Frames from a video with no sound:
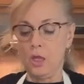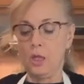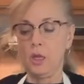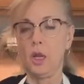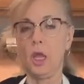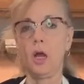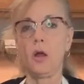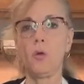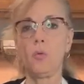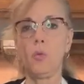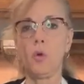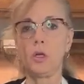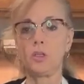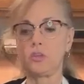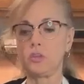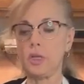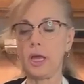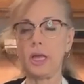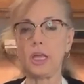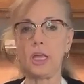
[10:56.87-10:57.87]
Now,
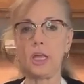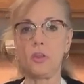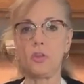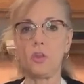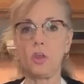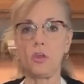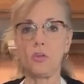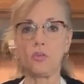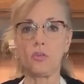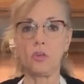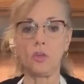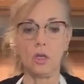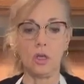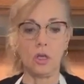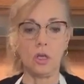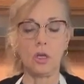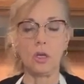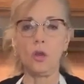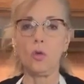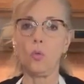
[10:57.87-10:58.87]
once I get this
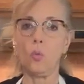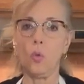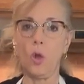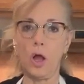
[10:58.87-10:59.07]
done,